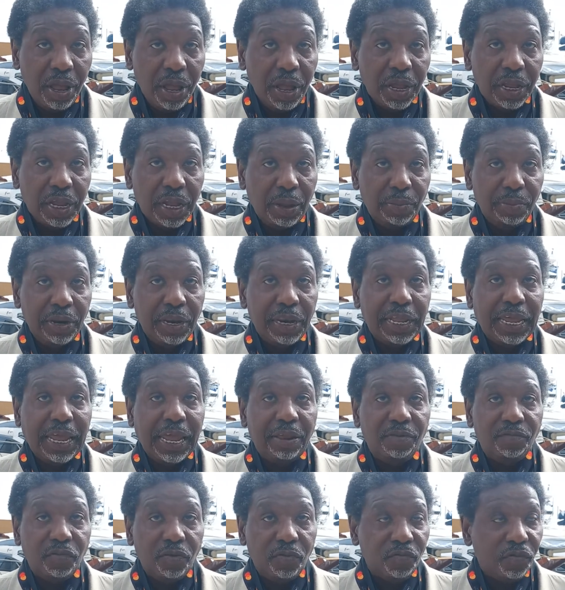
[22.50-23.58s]
coming to the
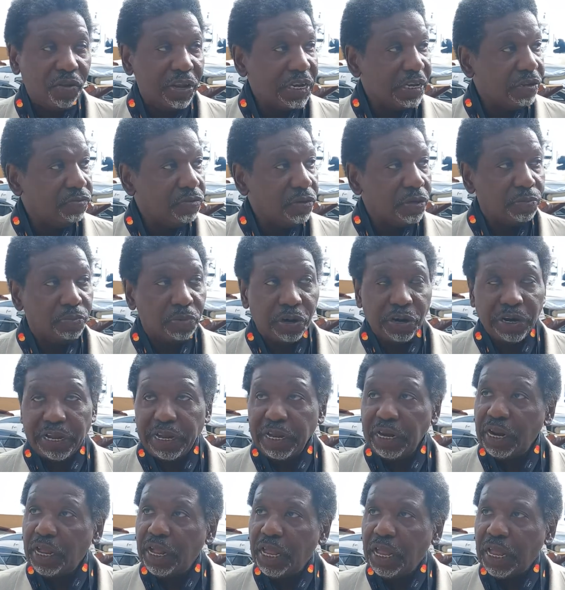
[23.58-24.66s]
Cannes Film Festival and Market.
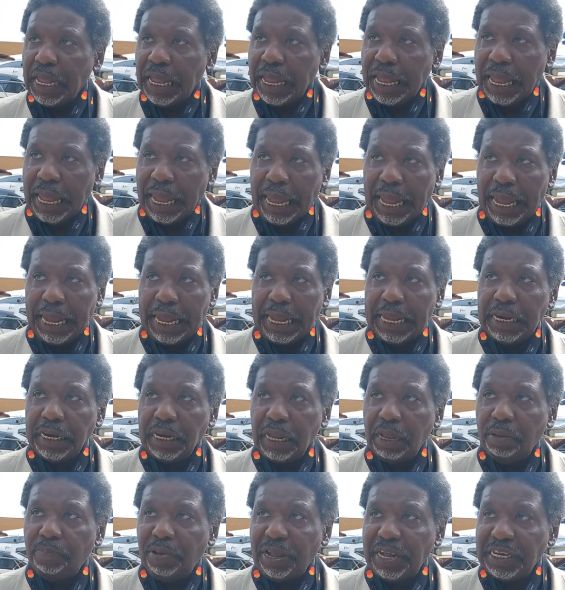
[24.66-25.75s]
And
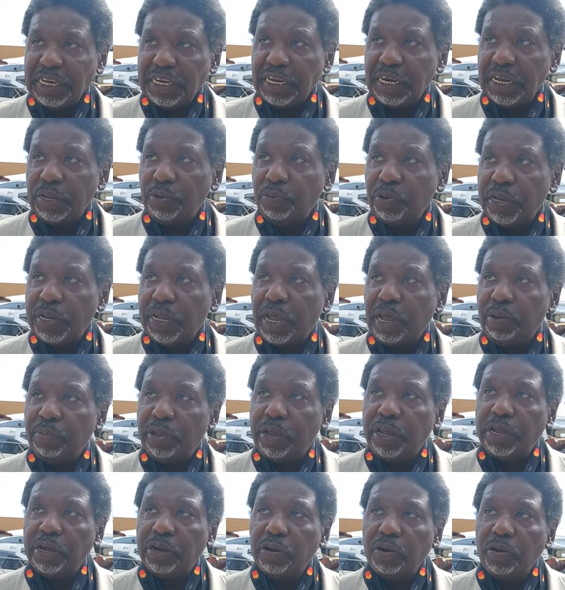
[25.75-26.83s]
basically, we come
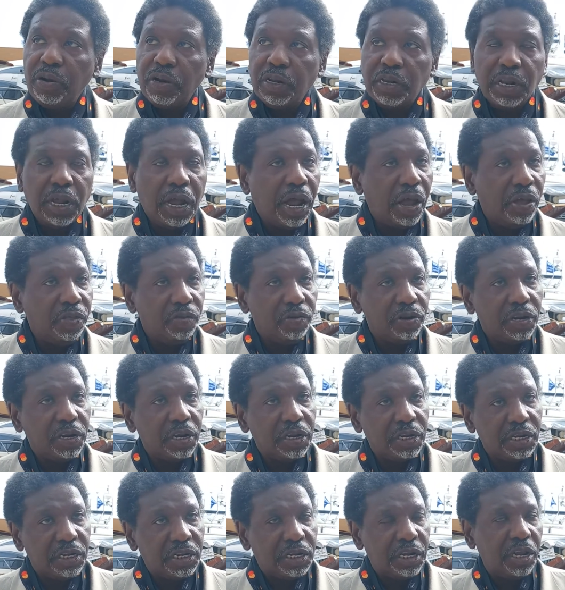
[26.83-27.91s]
here either
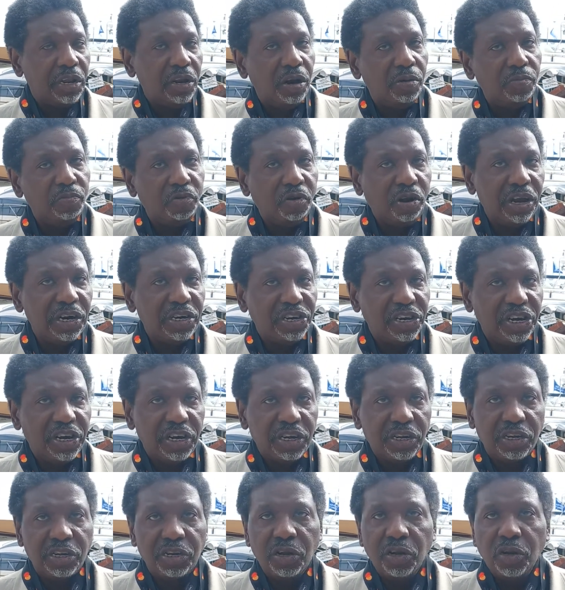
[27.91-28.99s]
to sell our
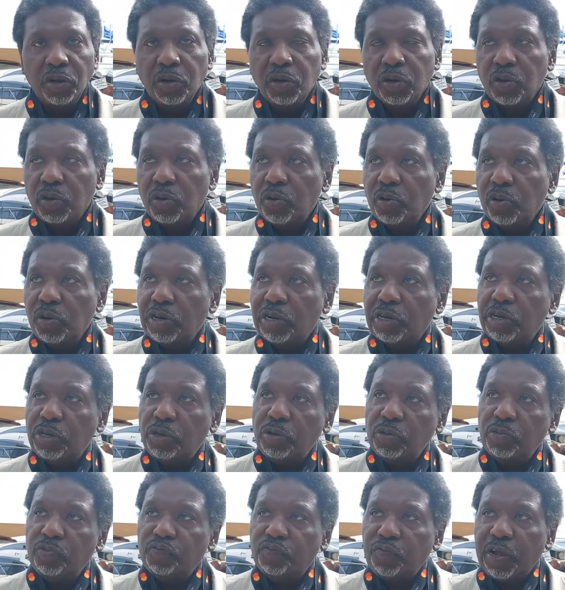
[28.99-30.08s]
projects or
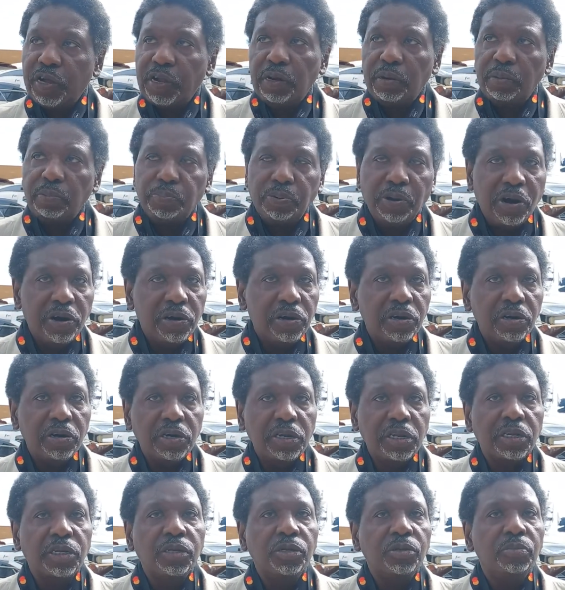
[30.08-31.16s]
to find partners
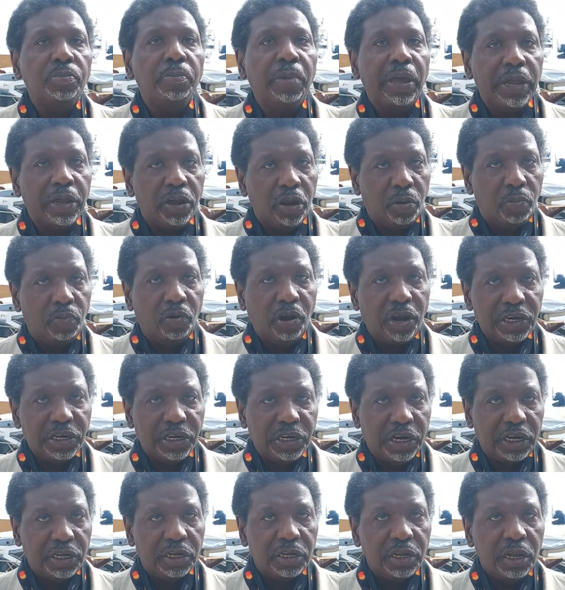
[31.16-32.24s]
to make our
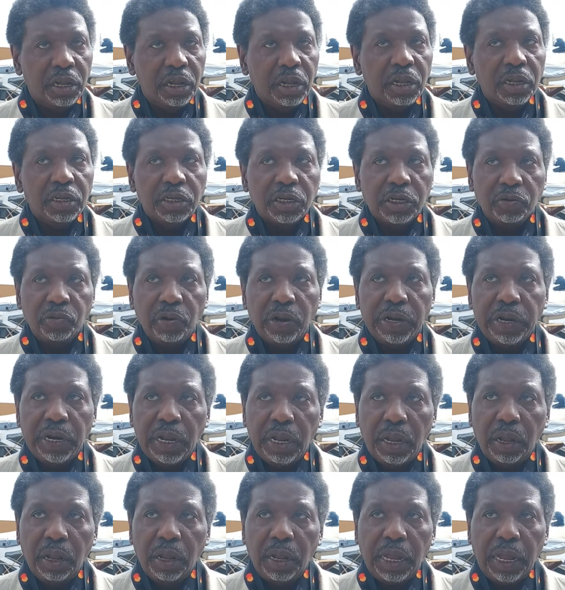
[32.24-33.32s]
projects. So right
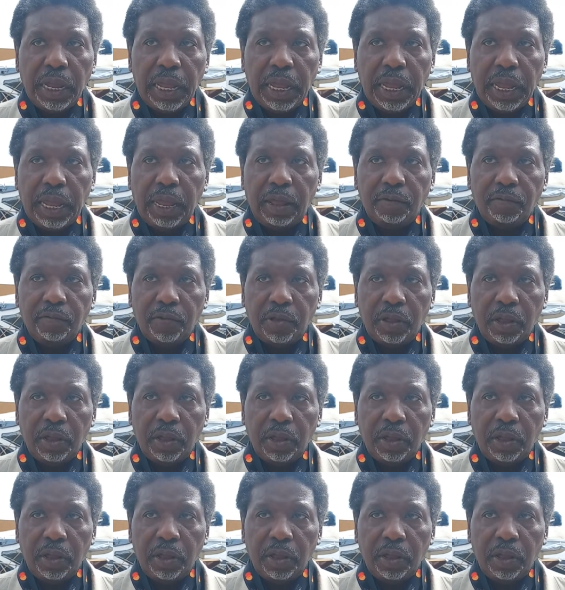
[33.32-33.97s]
now, I have